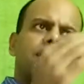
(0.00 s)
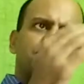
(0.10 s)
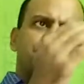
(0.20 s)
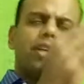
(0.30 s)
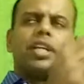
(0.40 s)

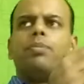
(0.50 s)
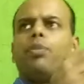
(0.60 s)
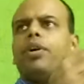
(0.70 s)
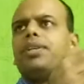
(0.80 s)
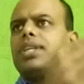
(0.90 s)
certain
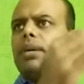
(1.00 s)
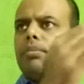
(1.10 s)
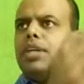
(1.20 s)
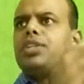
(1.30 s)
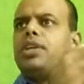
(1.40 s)
points are
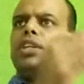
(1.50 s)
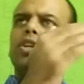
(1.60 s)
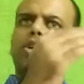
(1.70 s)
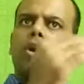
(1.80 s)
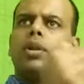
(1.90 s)
mentioned
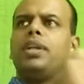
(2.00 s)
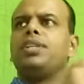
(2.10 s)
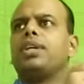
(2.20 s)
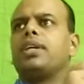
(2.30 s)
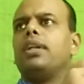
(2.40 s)
in
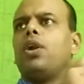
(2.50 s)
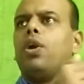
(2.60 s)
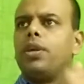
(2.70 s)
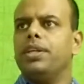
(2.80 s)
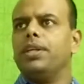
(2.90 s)
chronological
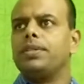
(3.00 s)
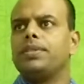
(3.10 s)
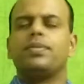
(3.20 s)
order